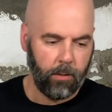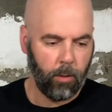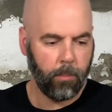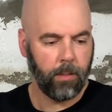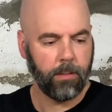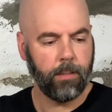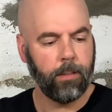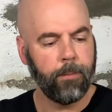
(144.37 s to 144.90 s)
no
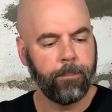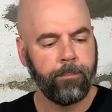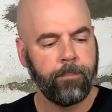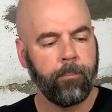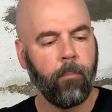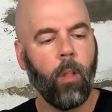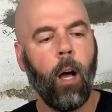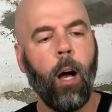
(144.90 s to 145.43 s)
big deal.
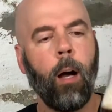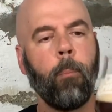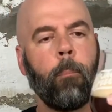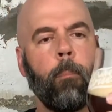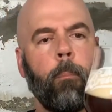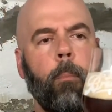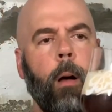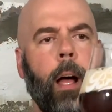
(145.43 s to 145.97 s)

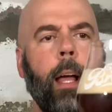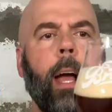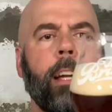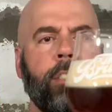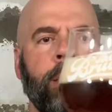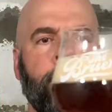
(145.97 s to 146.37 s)
I actually